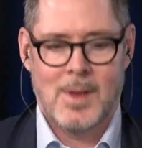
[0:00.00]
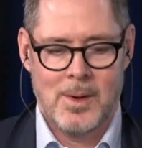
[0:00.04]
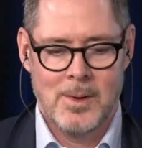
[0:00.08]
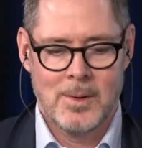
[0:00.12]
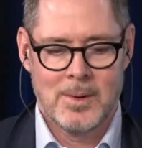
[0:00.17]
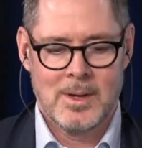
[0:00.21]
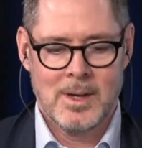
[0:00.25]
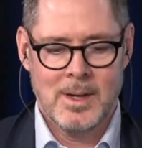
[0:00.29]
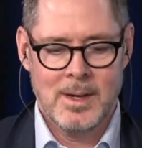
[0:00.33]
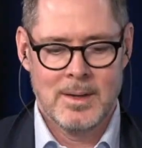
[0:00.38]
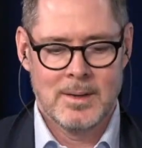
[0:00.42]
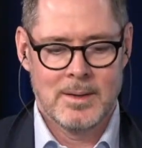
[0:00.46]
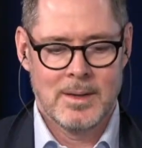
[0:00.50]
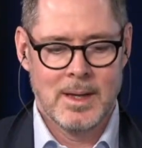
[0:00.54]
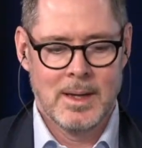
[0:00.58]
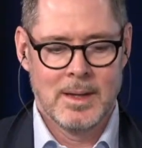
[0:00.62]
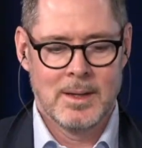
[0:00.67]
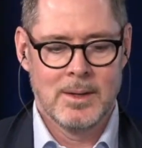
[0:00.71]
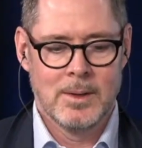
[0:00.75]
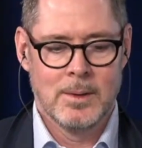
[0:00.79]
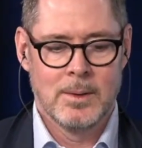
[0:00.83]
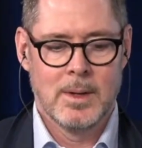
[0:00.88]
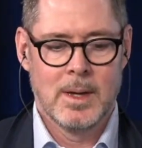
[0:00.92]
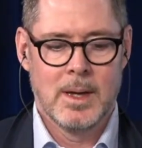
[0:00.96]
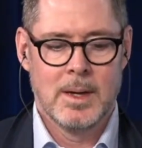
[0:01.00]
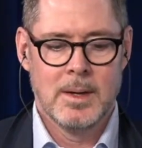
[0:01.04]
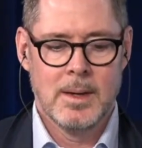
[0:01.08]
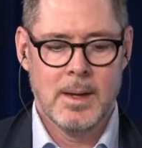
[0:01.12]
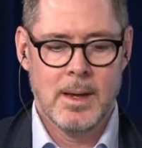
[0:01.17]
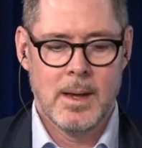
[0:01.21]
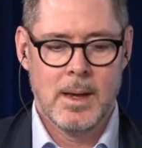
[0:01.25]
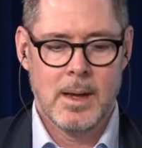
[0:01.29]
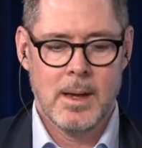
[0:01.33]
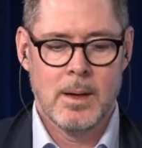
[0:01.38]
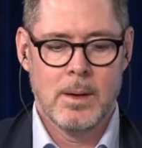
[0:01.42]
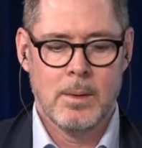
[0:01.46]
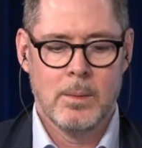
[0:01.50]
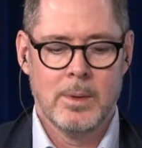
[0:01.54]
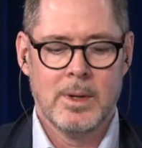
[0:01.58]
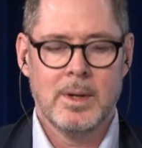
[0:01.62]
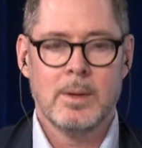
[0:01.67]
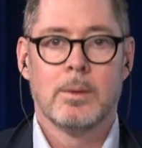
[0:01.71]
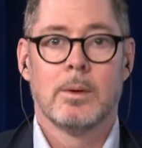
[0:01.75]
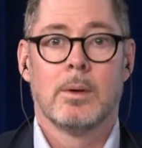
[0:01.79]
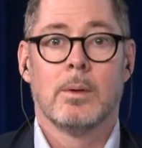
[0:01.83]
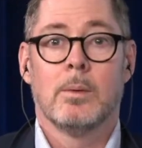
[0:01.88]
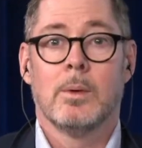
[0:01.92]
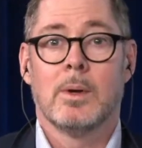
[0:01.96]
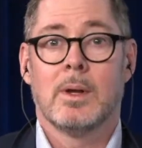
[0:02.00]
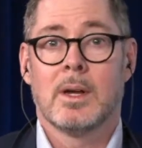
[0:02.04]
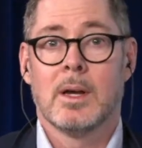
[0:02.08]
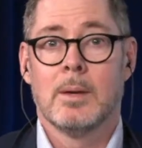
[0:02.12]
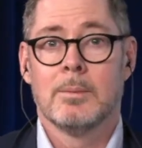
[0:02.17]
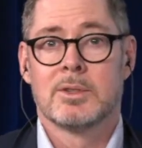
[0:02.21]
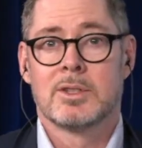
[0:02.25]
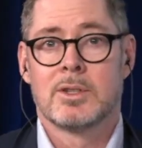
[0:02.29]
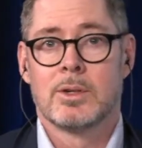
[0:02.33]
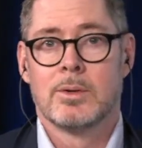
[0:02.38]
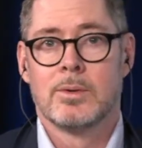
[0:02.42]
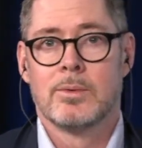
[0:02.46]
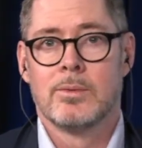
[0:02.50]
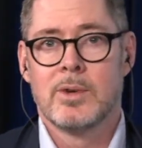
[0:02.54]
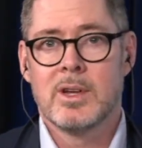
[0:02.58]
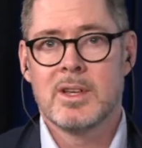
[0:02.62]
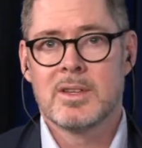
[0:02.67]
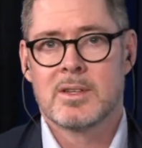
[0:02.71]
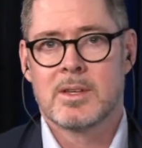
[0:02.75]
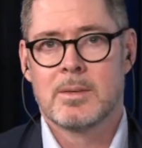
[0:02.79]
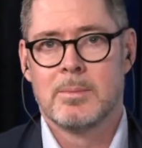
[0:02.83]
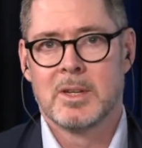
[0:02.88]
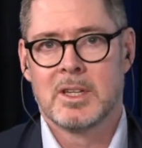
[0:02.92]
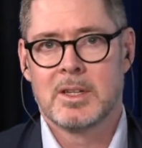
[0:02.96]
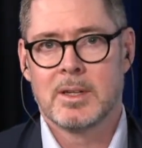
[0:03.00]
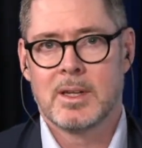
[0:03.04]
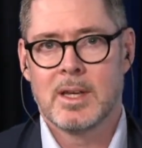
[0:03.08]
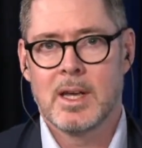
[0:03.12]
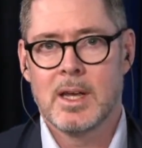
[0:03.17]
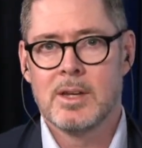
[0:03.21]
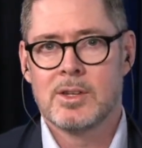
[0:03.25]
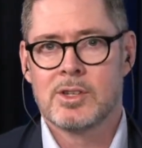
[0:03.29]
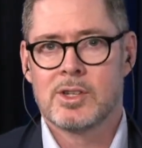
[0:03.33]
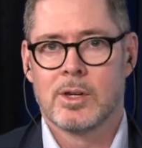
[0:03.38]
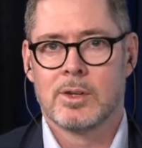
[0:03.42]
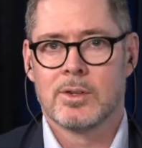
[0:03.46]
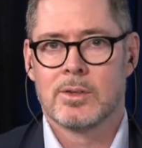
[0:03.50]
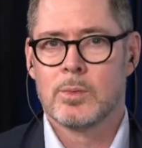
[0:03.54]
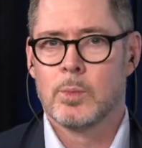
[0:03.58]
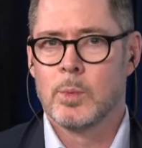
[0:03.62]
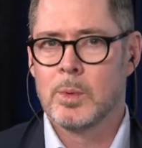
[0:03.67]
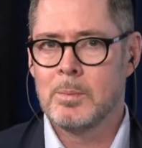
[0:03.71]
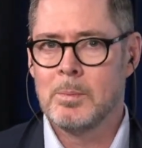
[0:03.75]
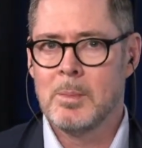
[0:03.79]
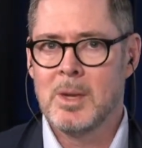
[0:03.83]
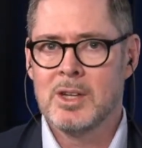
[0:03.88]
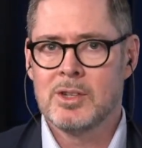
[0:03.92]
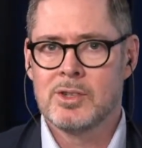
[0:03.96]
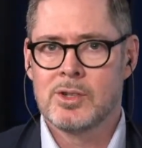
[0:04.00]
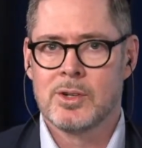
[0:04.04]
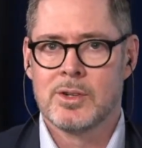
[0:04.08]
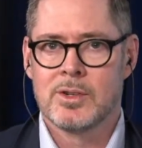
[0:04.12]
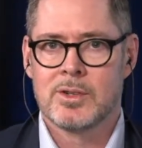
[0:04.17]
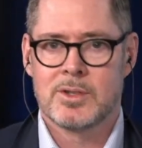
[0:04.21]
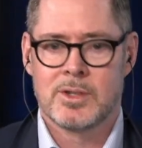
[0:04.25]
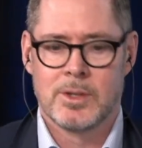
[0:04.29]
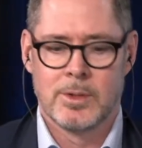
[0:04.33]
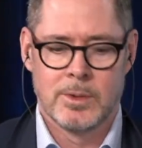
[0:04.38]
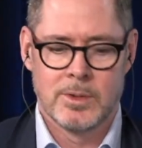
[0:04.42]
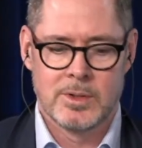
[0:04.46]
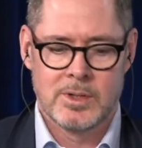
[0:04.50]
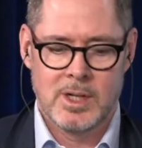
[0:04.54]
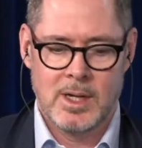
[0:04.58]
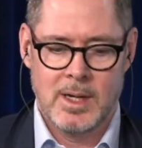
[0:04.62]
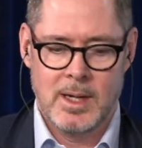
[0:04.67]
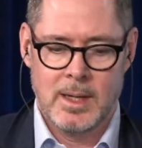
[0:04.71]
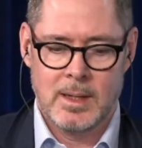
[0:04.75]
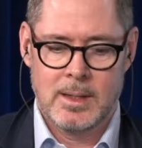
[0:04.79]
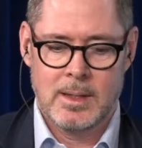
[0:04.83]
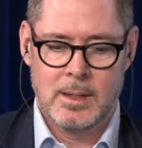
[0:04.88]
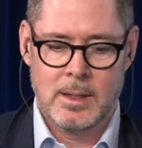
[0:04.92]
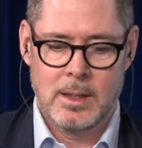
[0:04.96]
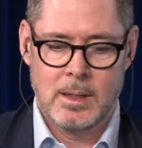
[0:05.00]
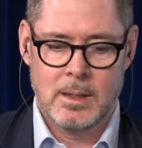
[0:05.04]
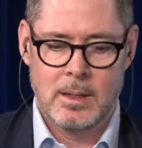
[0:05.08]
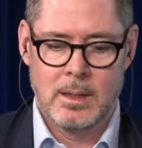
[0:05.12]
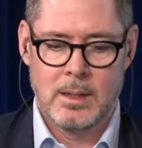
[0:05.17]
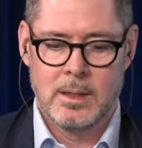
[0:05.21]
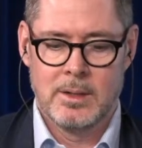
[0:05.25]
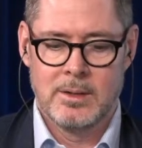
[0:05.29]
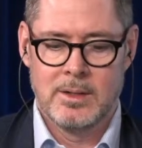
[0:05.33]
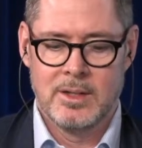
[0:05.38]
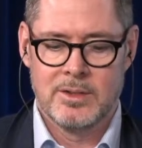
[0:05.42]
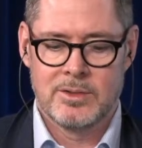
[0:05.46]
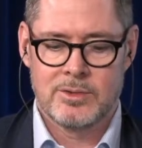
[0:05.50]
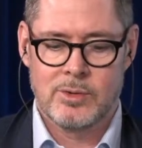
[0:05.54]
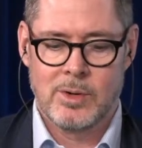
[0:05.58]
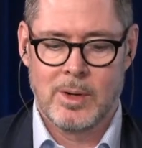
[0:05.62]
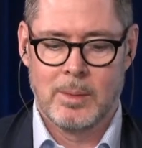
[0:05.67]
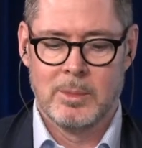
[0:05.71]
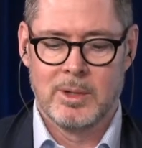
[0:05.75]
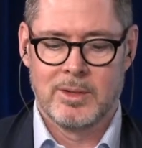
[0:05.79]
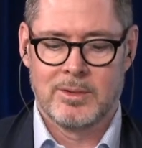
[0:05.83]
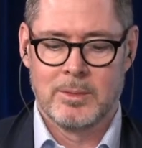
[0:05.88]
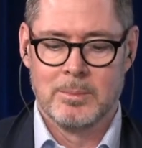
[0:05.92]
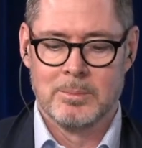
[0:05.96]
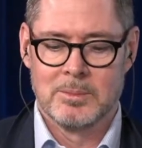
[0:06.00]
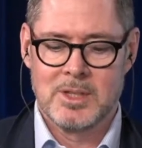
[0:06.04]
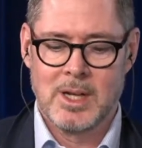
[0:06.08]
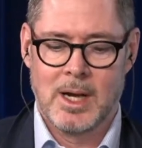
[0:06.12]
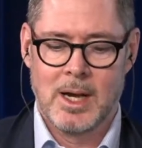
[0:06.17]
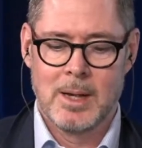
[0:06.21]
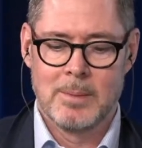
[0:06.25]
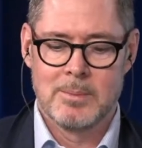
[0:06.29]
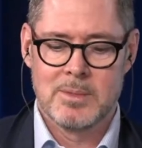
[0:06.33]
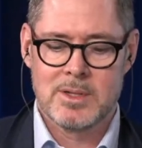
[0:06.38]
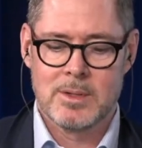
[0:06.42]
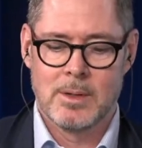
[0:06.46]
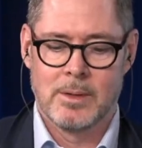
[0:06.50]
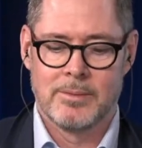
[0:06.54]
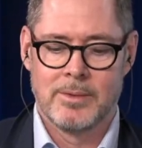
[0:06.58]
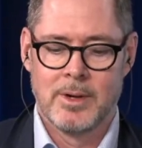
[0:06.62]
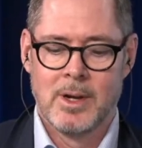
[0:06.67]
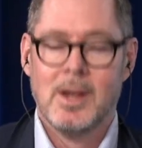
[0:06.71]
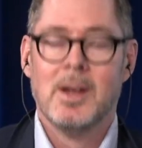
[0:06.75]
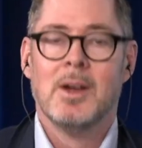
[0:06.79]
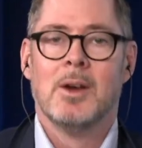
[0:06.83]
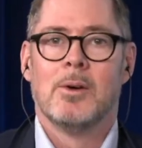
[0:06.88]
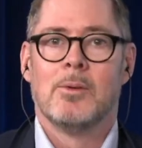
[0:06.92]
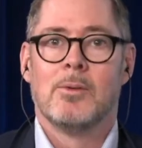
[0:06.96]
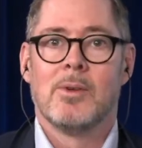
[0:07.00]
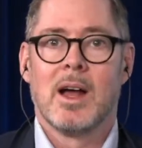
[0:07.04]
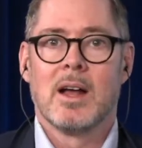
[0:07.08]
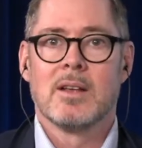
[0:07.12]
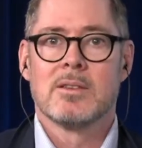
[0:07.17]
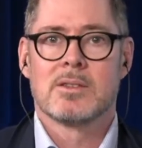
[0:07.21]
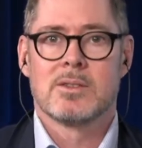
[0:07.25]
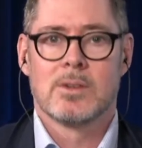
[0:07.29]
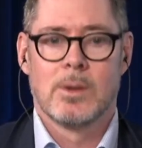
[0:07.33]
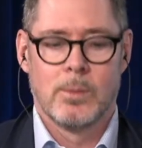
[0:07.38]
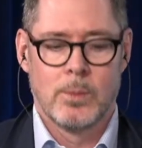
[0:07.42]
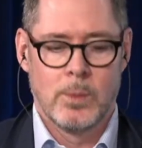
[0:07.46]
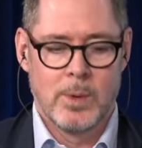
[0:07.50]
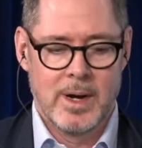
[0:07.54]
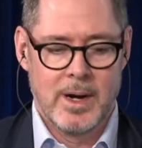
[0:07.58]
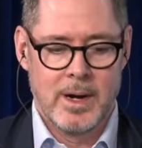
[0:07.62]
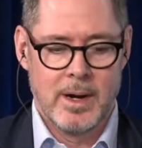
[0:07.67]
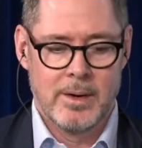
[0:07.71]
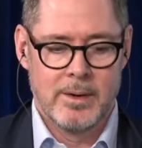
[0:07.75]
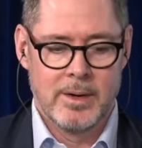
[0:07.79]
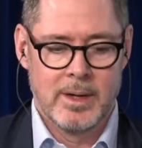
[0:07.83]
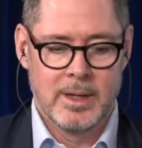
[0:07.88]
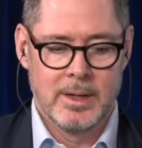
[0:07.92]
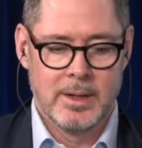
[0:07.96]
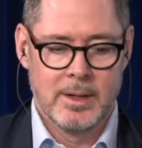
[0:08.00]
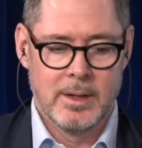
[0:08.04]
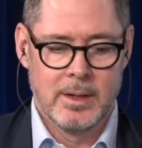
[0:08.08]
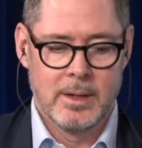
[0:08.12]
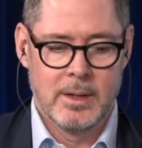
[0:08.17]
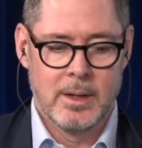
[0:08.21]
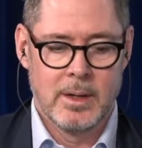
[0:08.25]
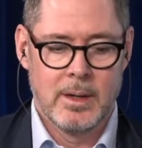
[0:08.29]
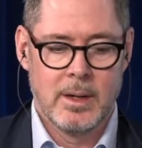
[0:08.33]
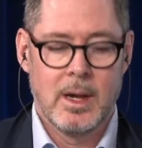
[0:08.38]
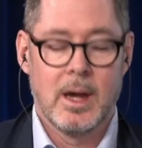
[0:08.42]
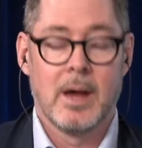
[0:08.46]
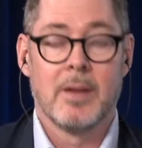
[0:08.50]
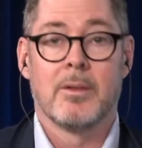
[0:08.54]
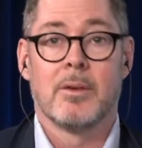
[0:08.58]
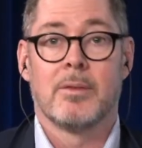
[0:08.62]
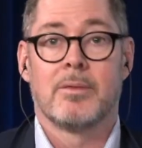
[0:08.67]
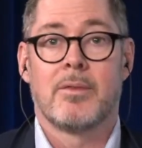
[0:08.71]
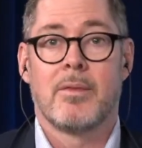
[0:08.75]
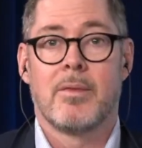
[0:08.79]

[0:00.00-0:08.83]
Okay, thank you. And when it comes to risk mitigations, what measures do you take in these troublesome times of ransomware and other